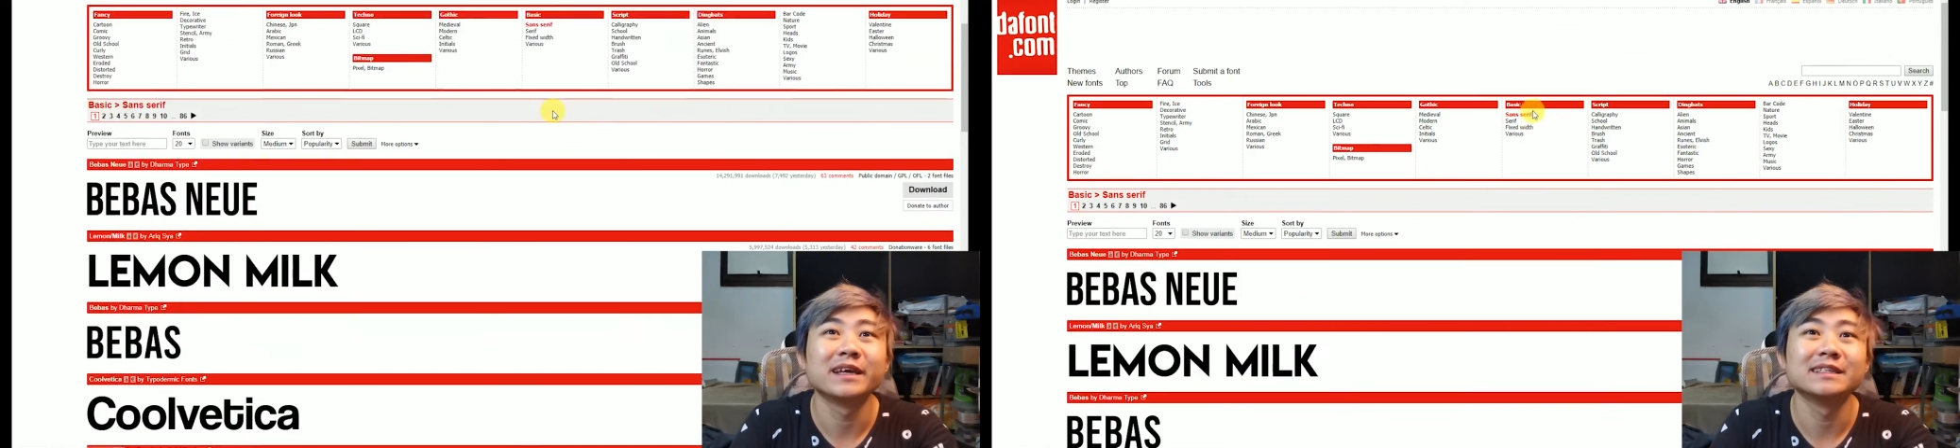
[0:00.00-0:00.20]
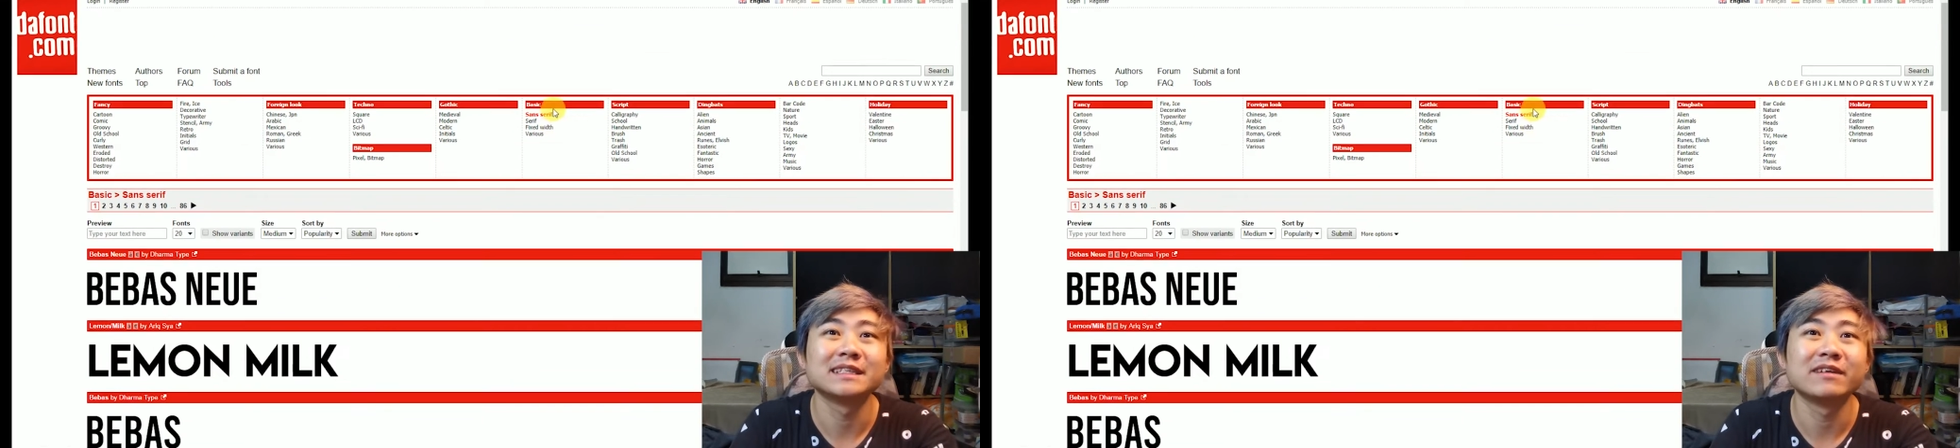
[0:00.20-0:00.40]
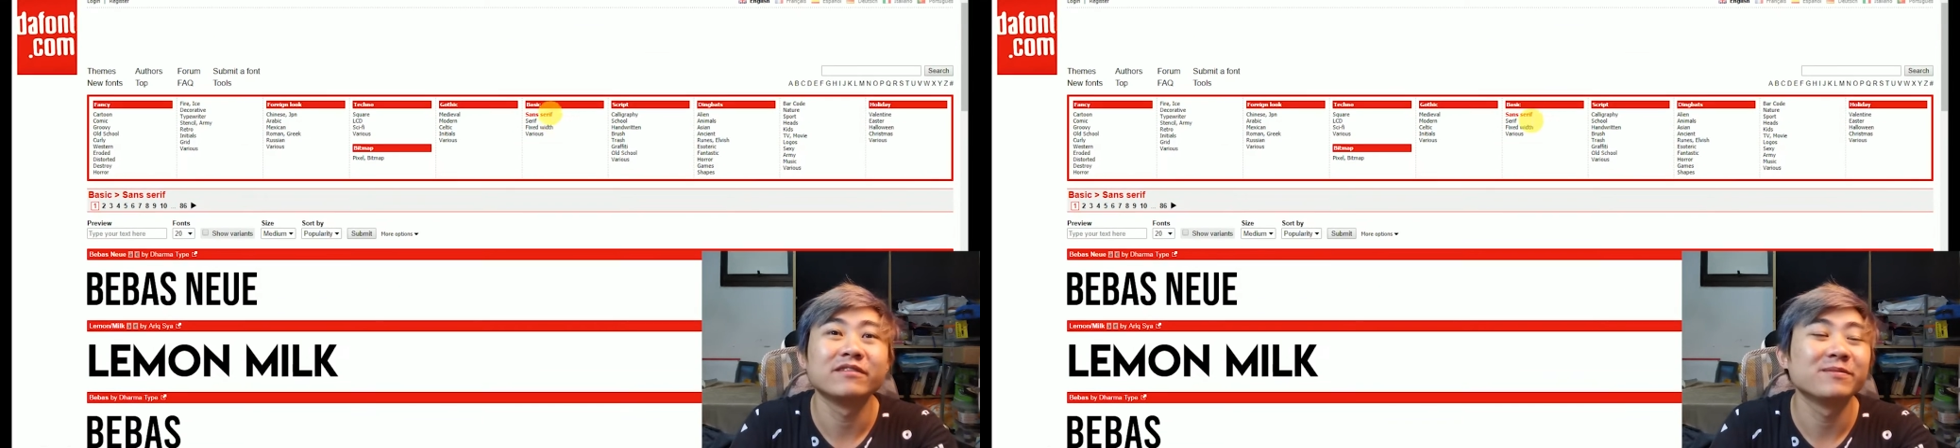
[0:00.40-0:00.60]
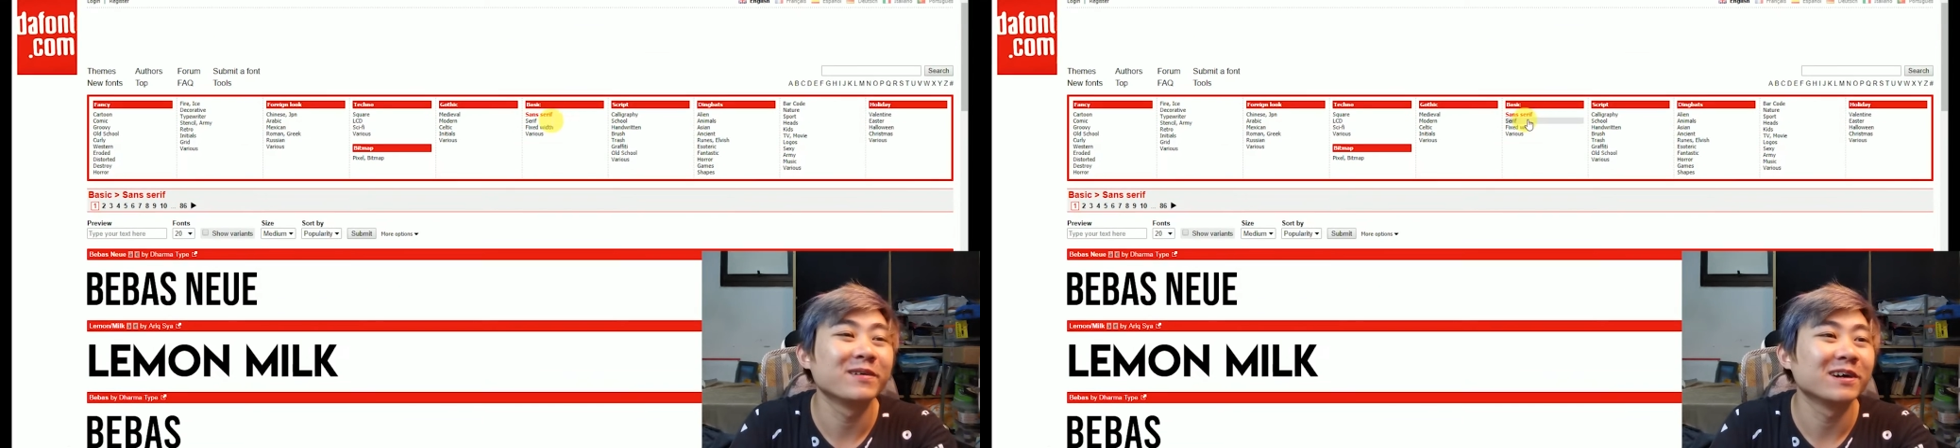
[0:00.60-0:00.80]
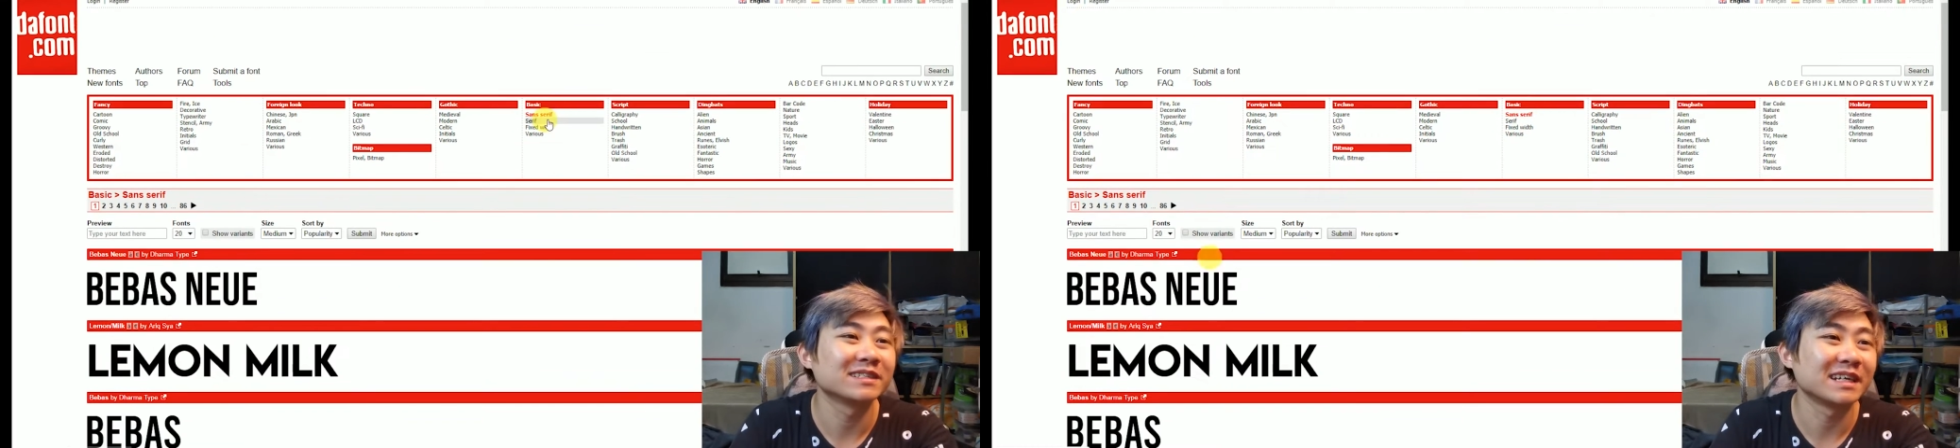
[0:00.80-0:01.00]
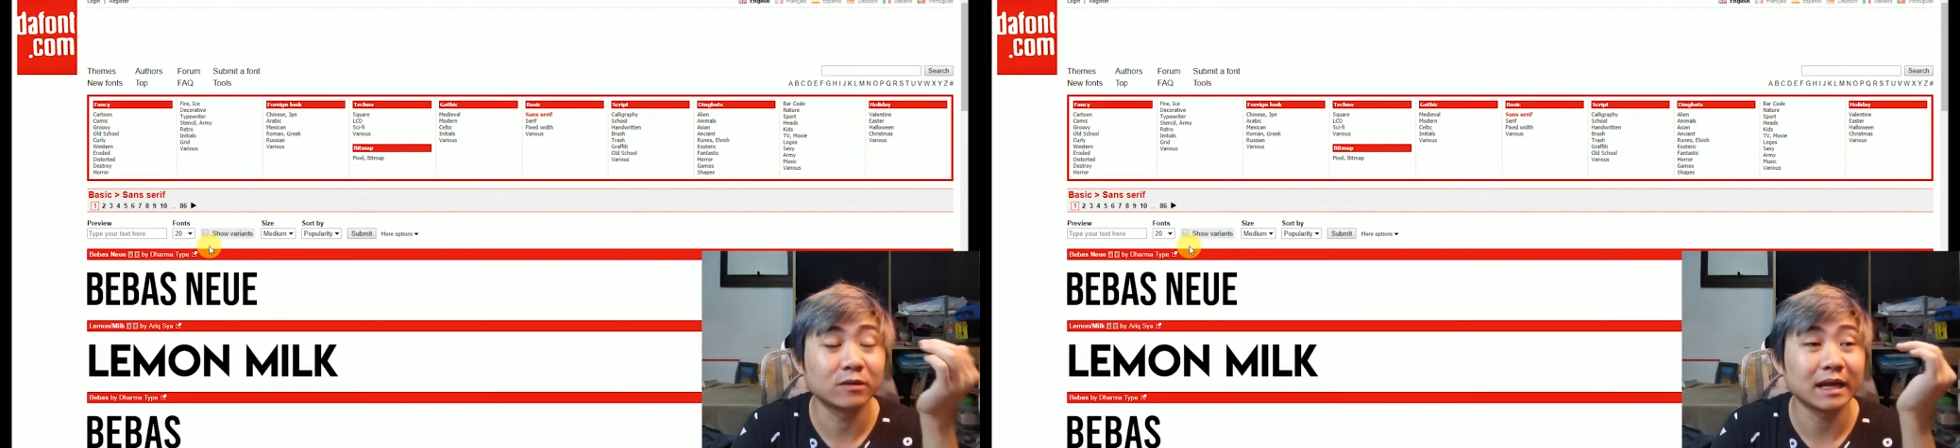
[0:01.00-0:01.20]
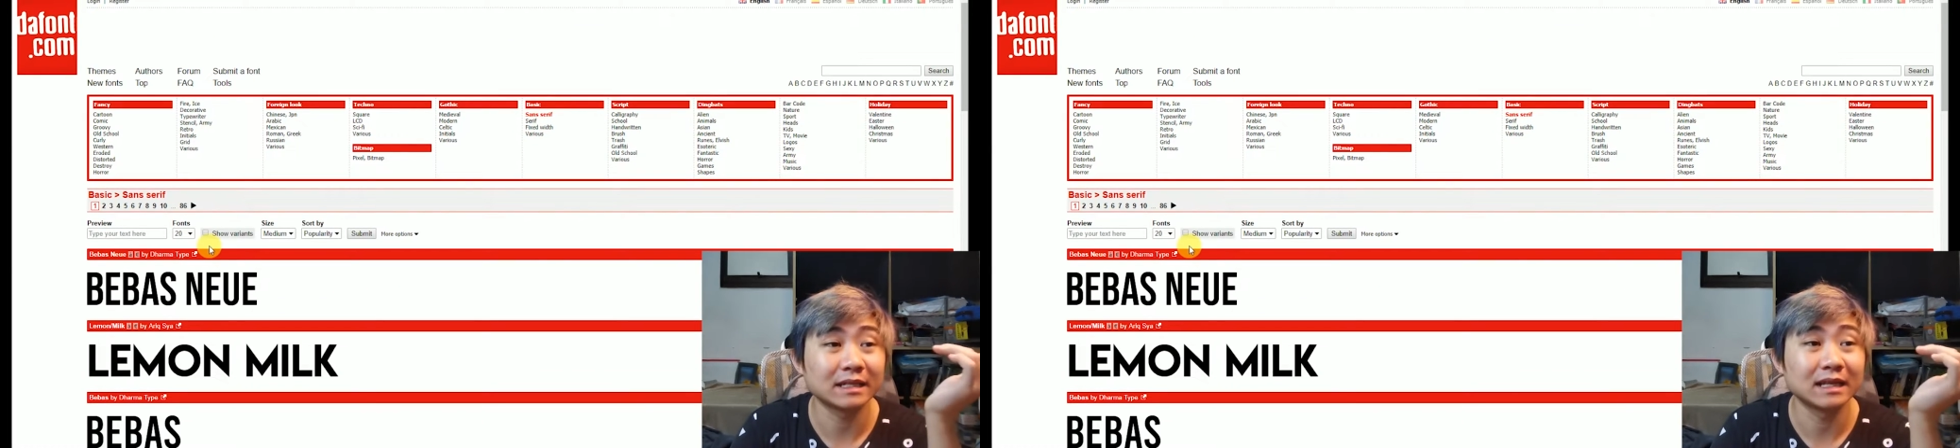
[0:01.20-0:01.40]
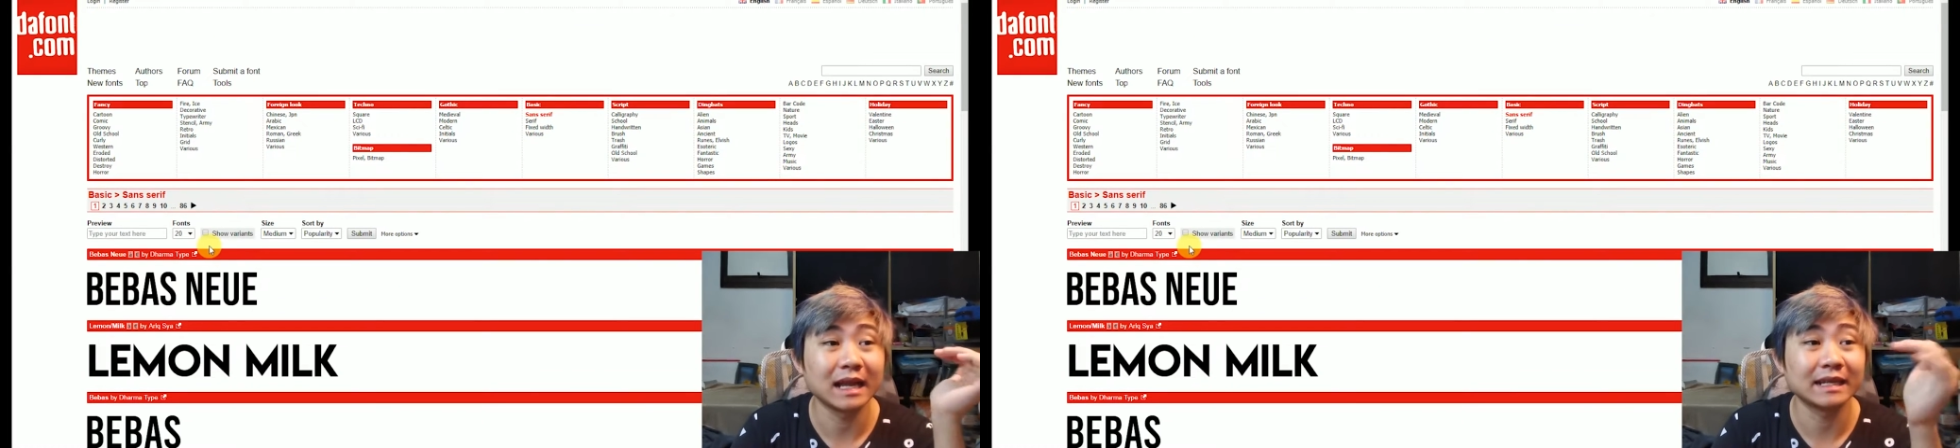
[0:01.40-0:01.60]
than serif because I don't
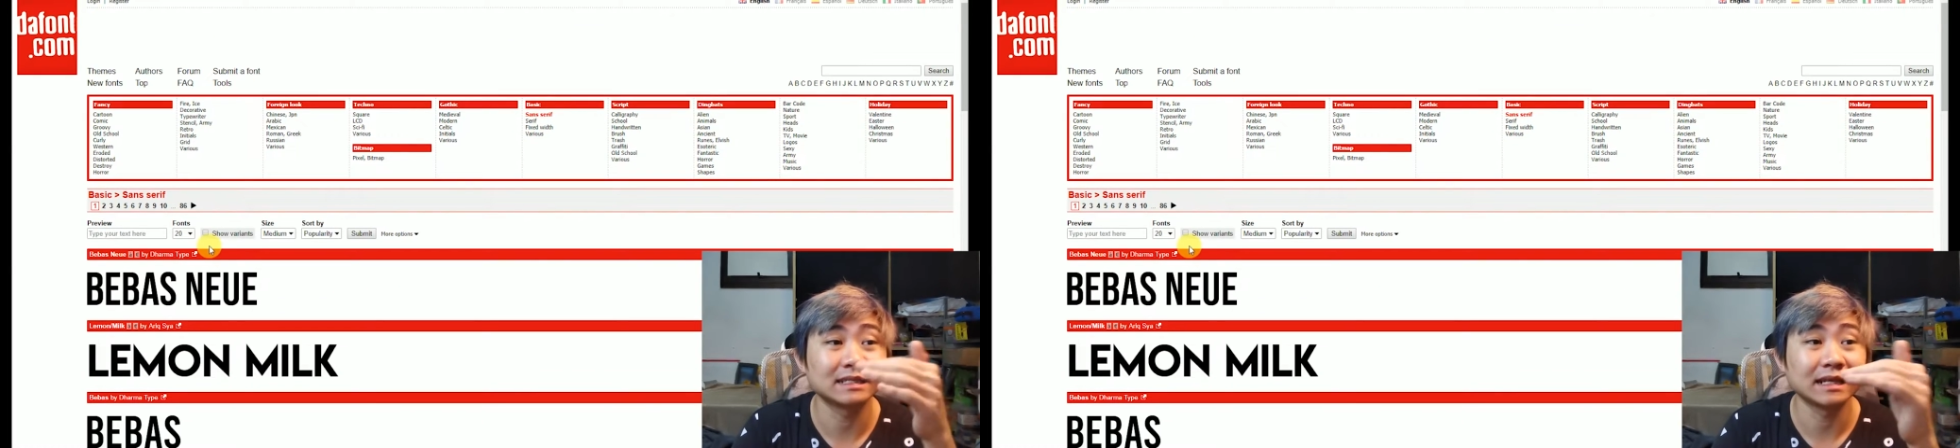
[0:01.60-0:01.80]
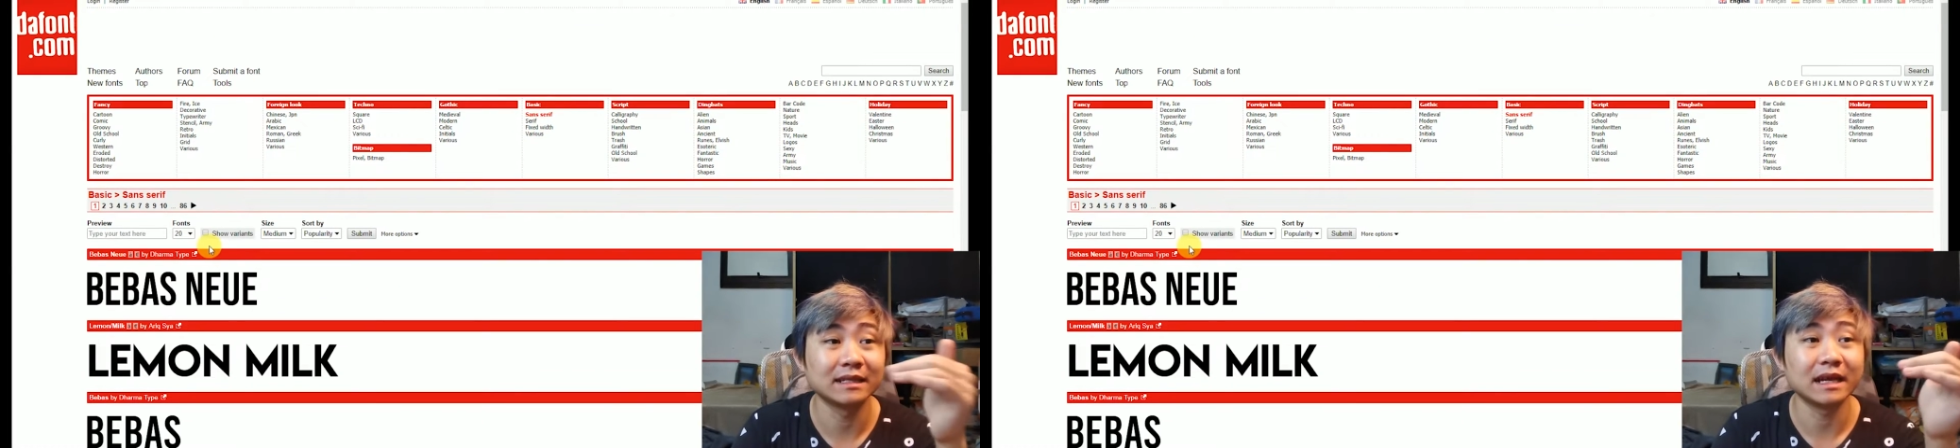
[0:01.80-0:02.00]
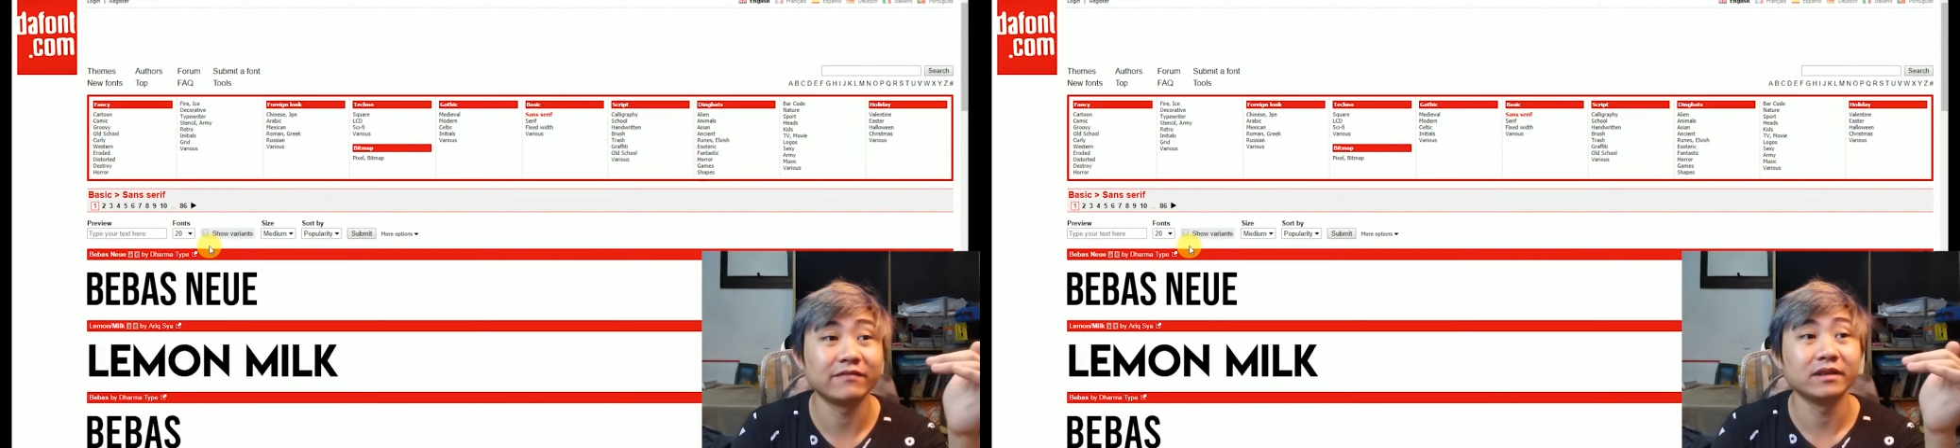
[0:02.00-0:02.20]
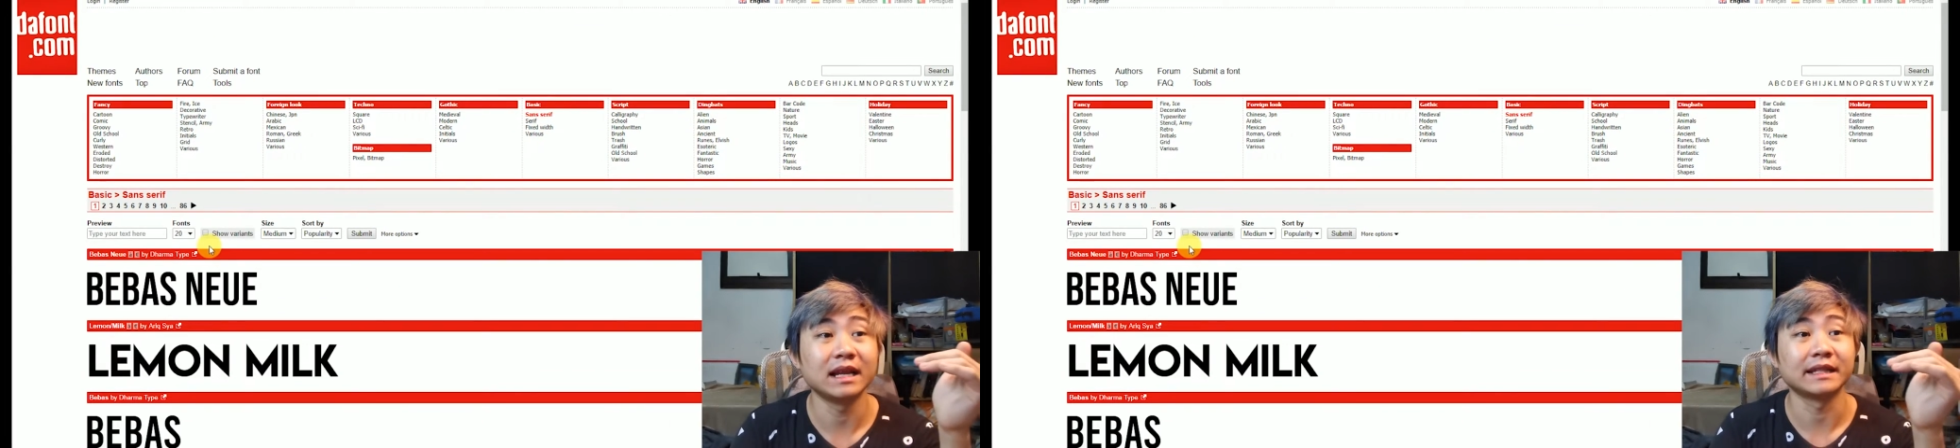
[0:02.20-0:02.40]
like the lines under every